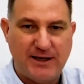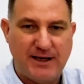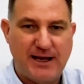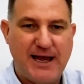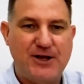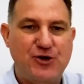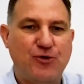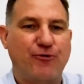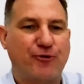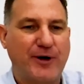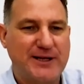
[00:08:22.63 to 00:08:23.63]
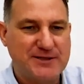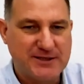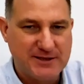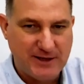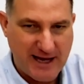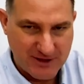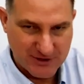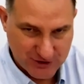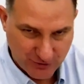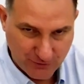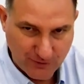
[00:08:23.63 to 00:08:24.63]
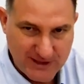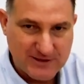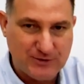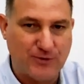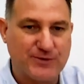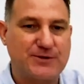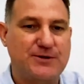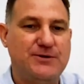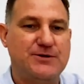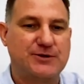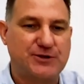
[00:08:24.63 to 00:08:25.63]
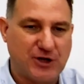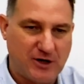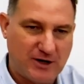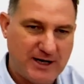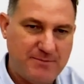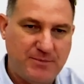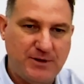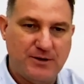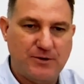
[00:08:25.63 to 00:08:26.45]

and your friends, and it's got resources, time,